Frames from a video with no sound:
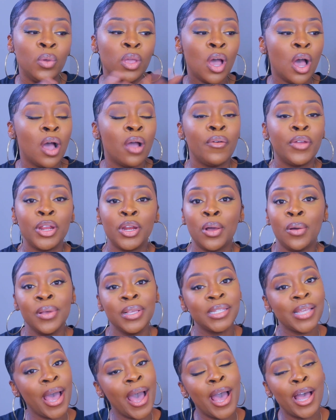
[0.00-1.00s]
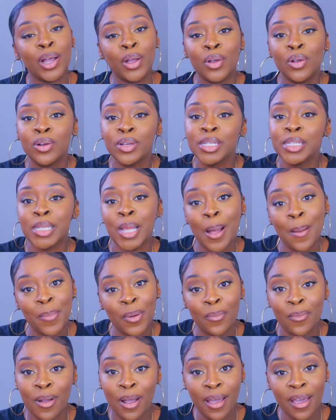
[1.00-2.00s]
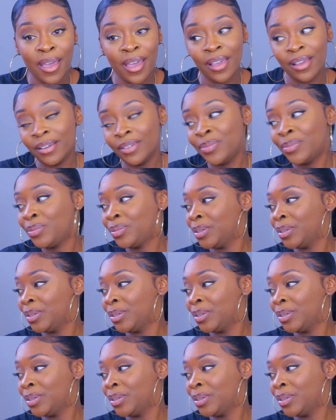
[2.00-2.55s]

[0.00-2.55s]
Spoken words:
we already know it's hot girl summer, right?